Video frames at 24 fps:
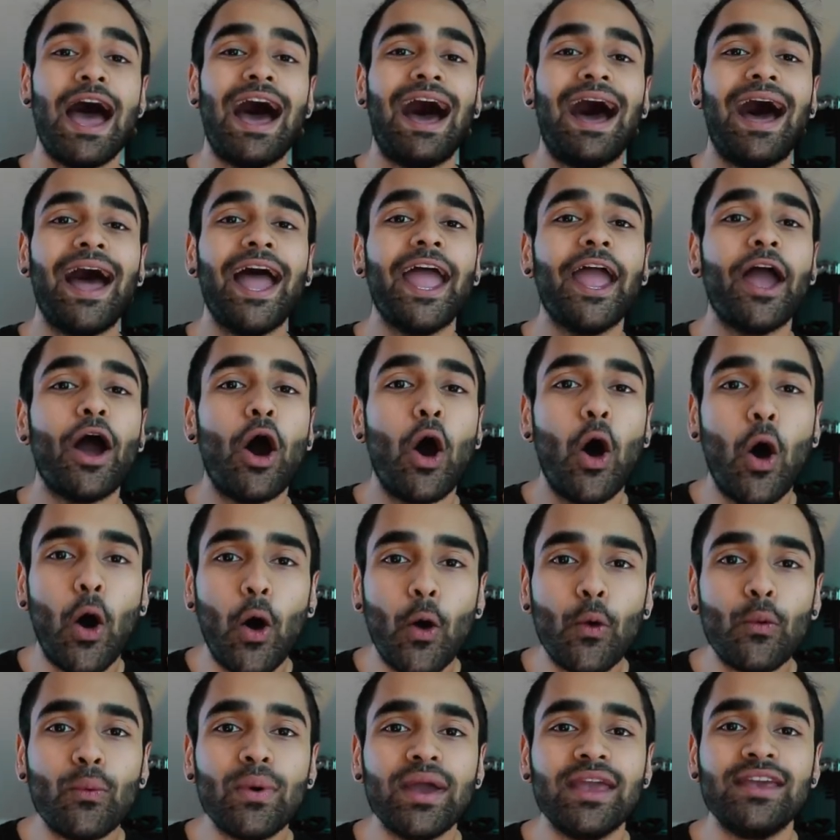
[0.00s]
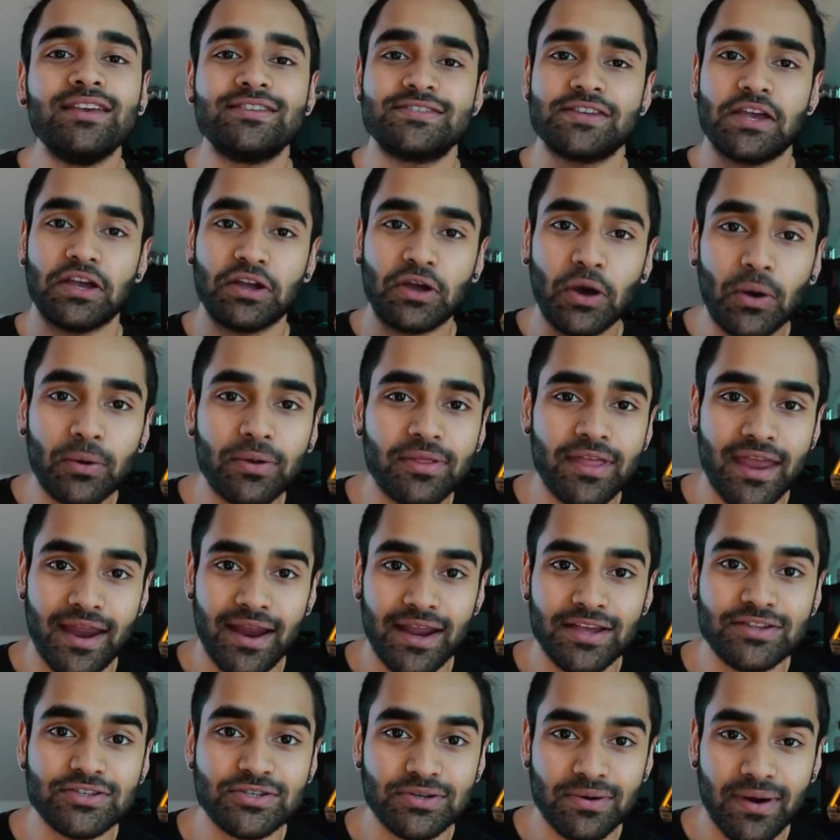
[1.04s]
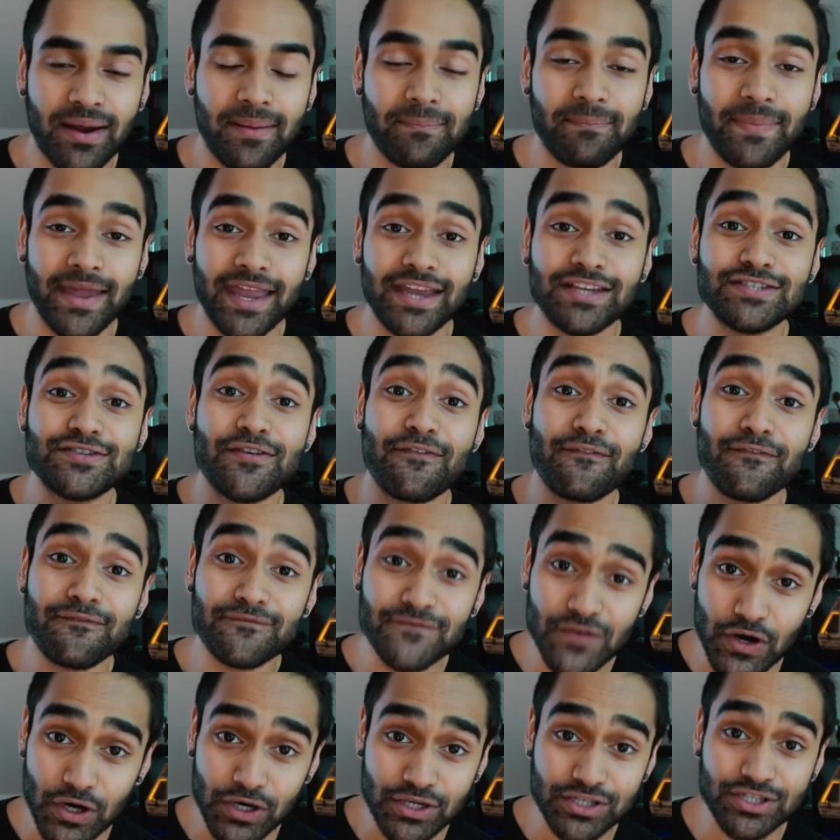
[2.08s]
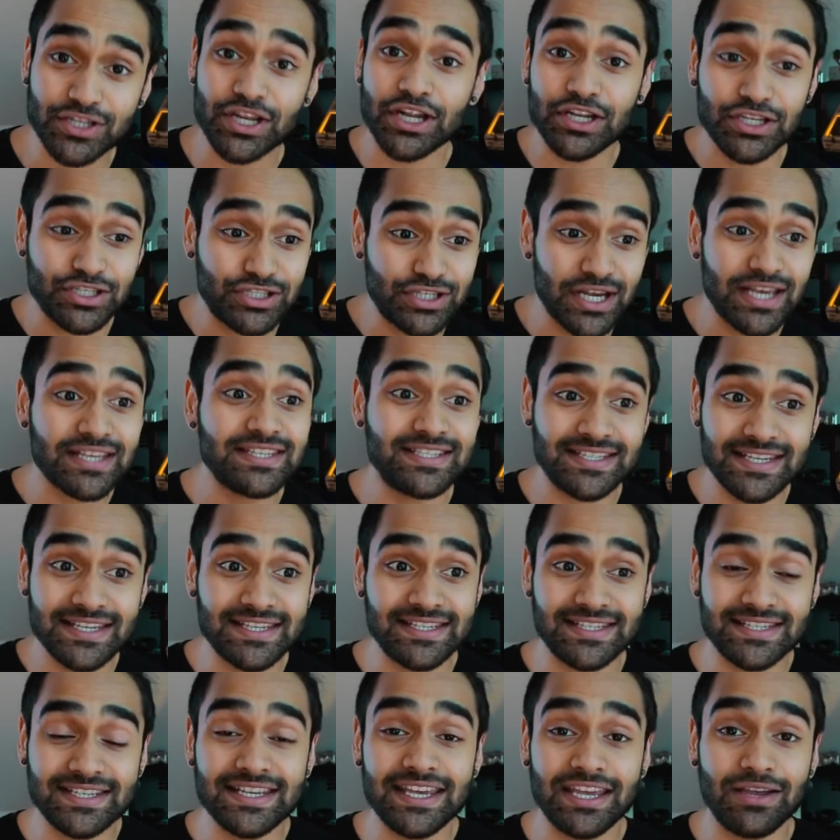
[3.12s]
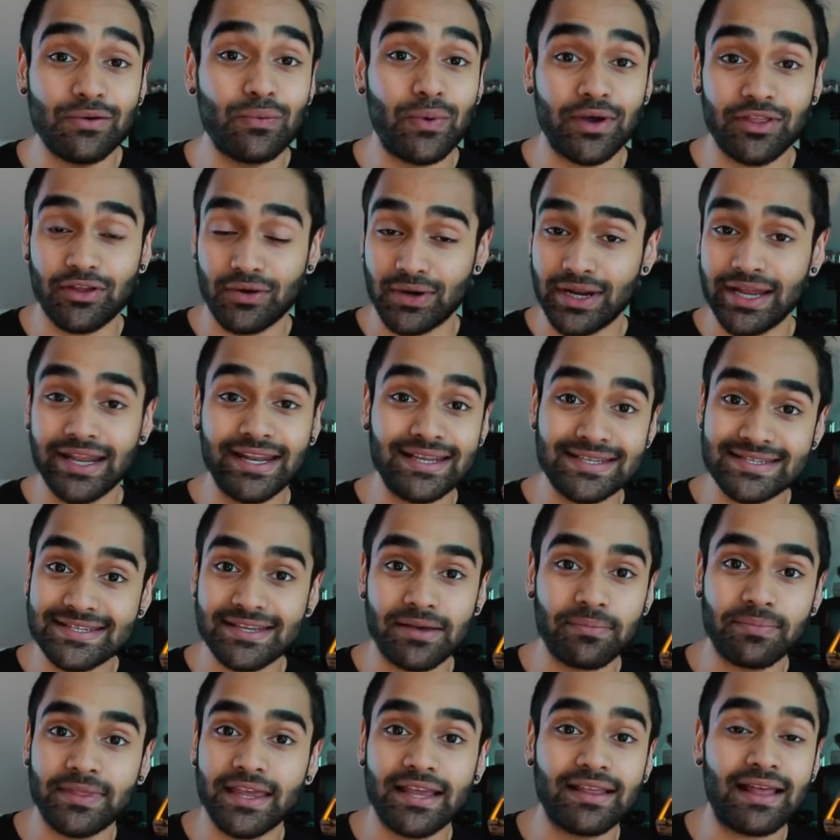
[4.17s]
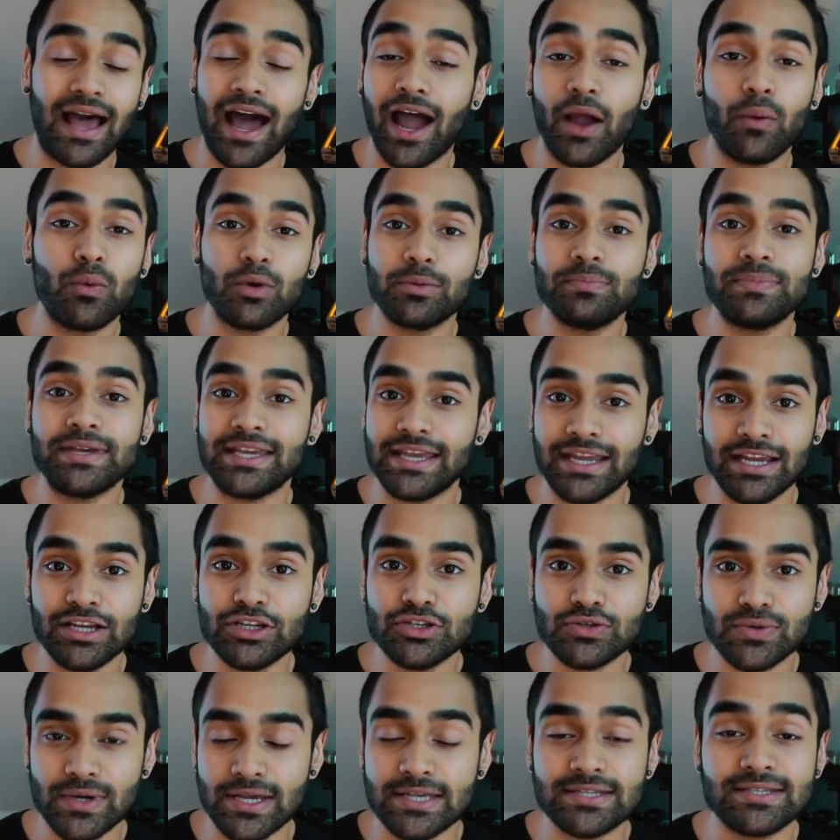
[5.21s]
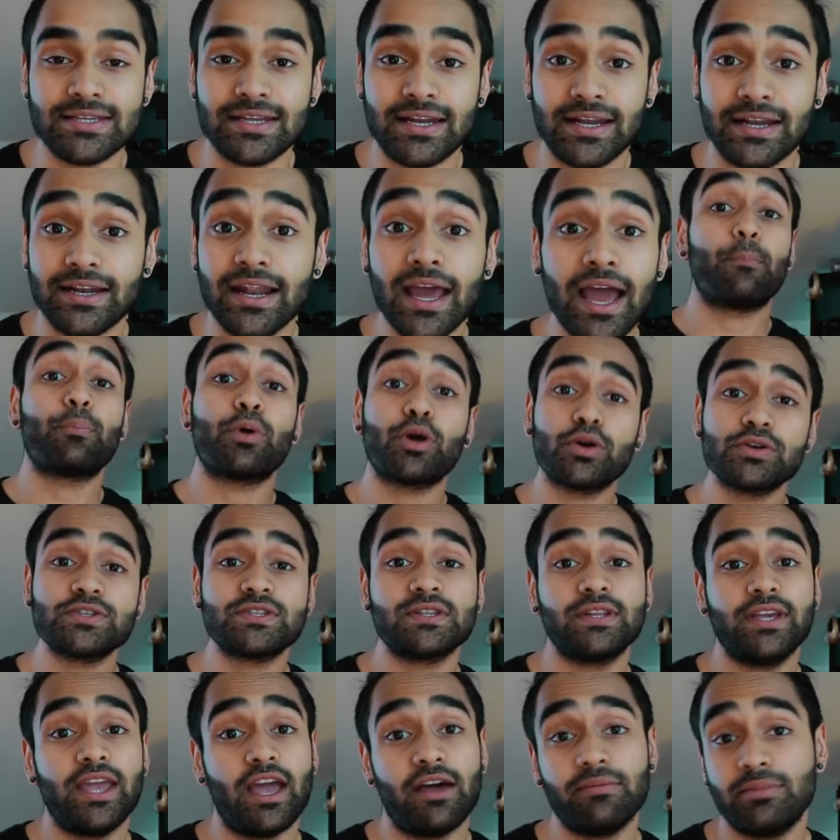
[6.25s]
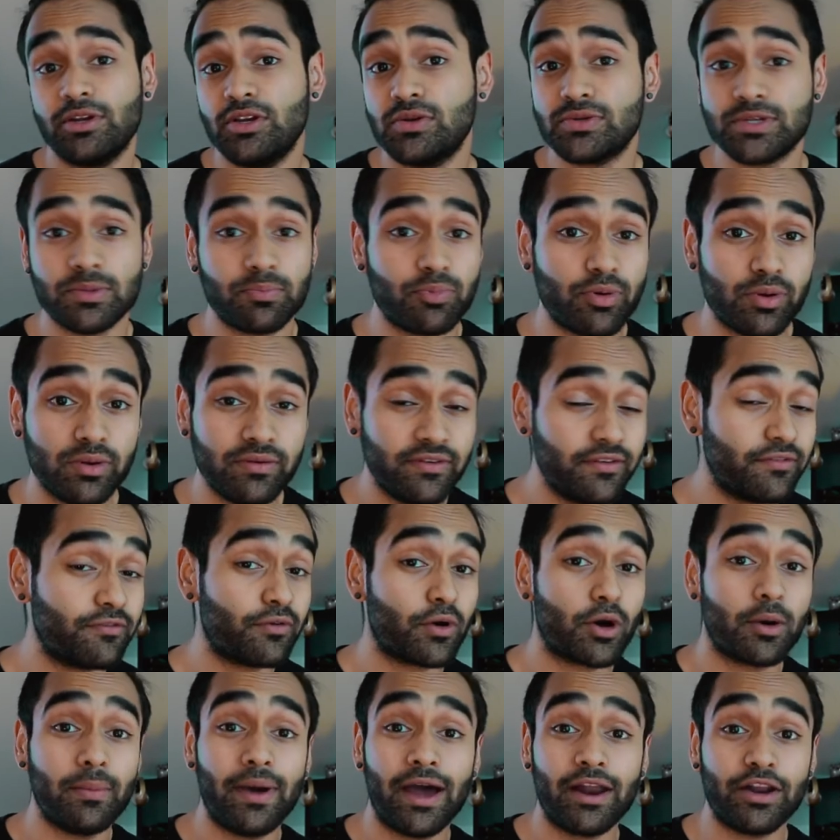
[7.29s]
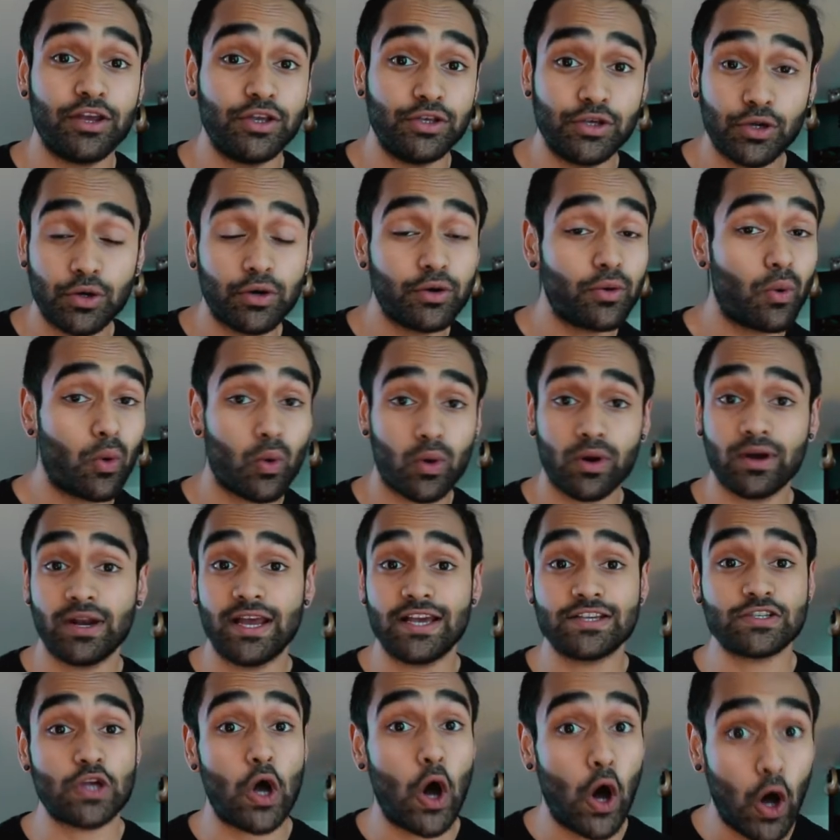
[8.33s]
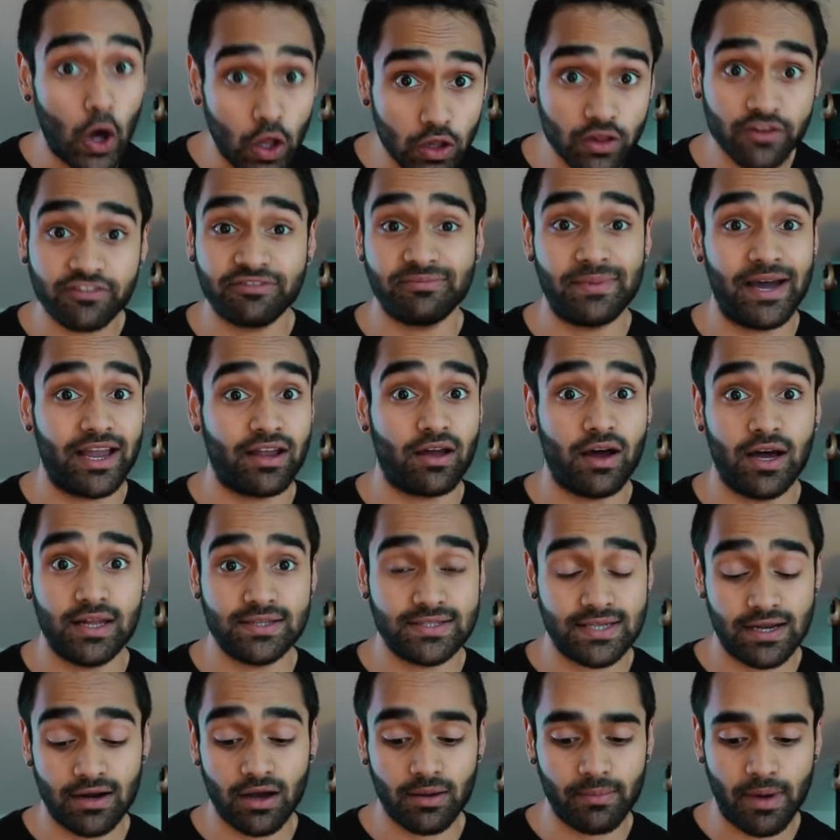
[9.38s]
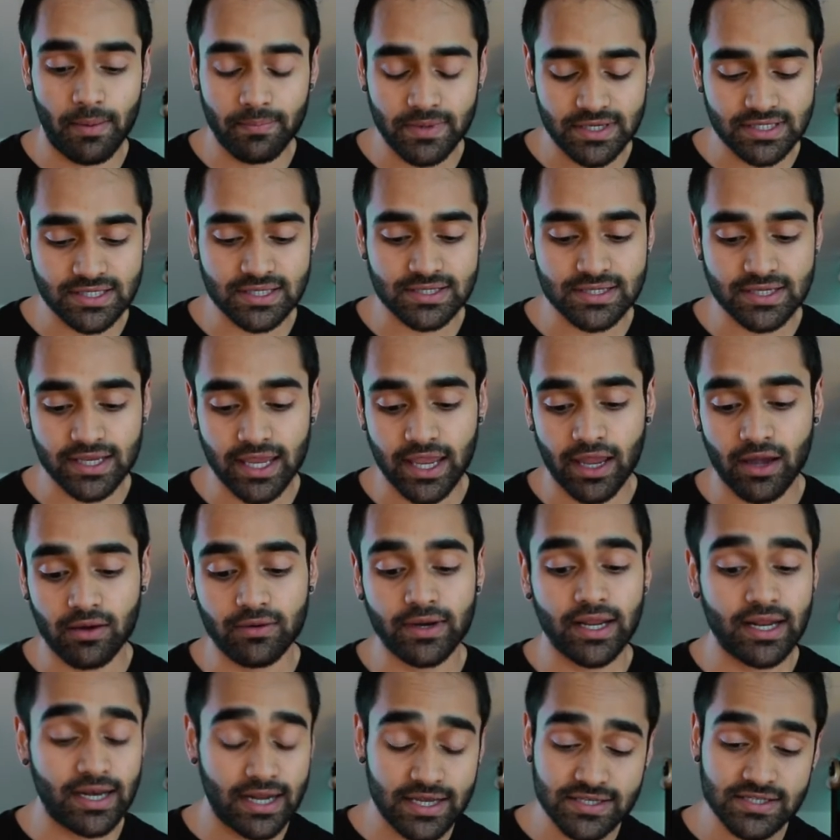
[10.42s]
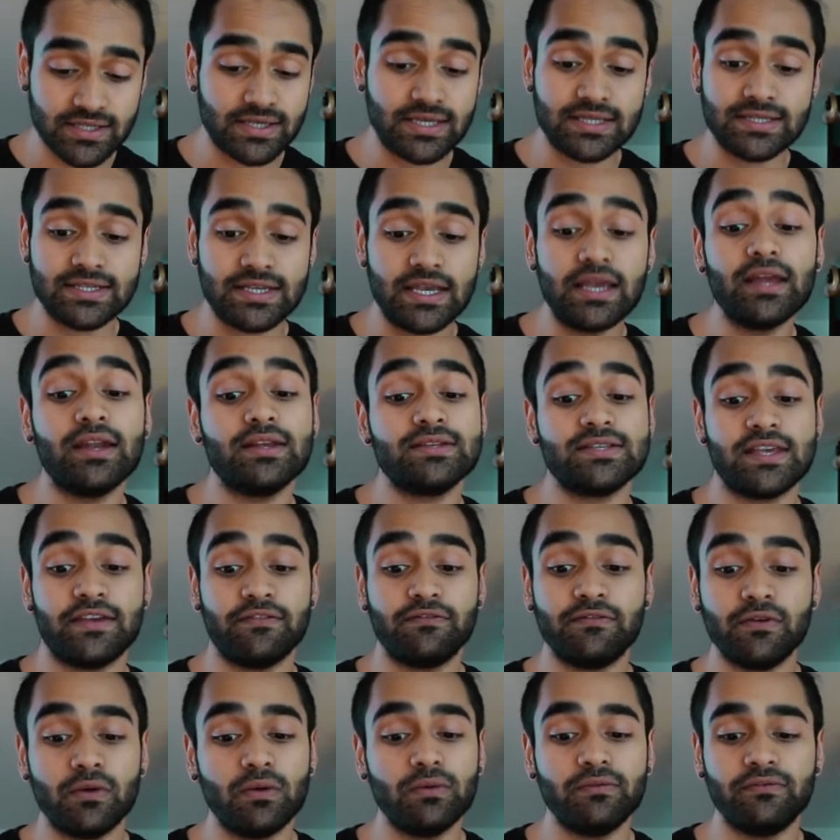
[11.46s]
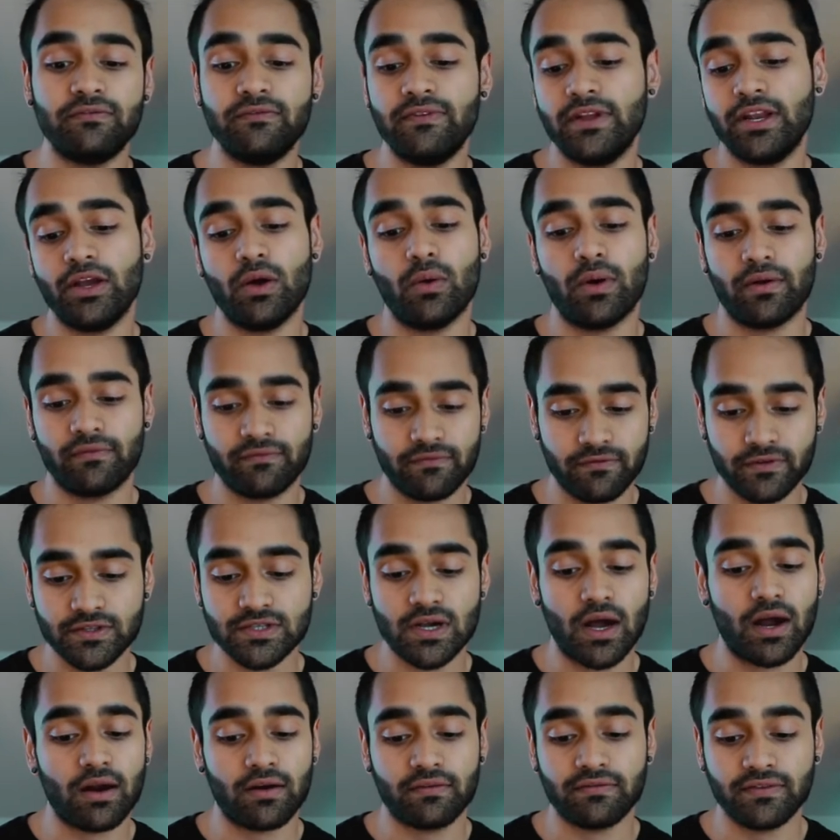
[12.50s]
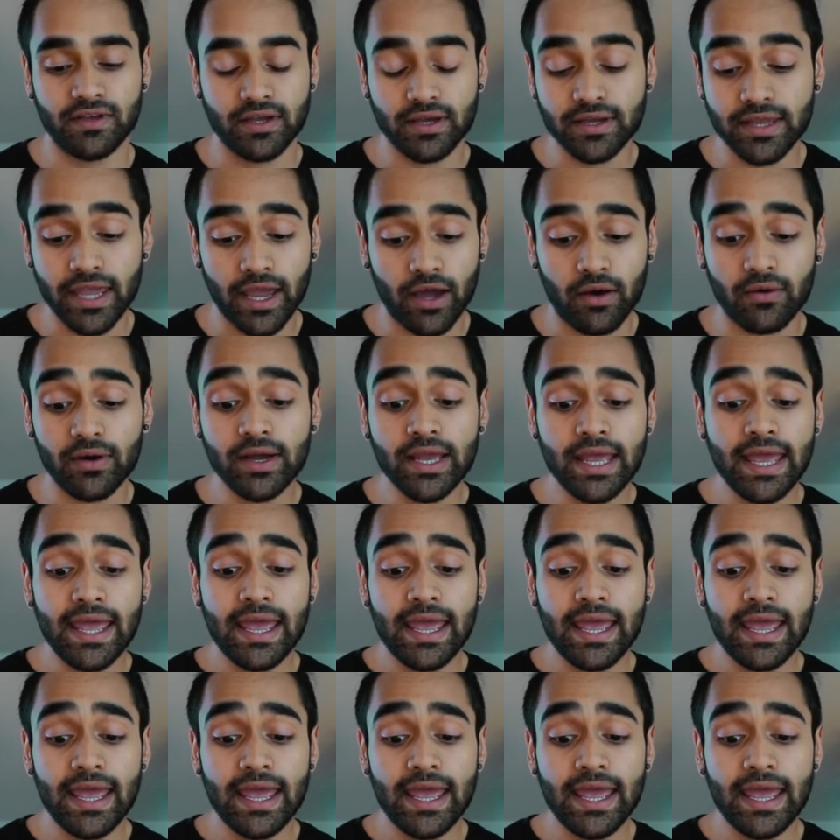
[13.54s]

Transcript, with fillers: I always go to their Instagram page first, just to see whether it is something I would be interested in. Personally, I've been using Preview for about a year to organize all of my content on my business account, and as you can see, it is a food, video, and photography account.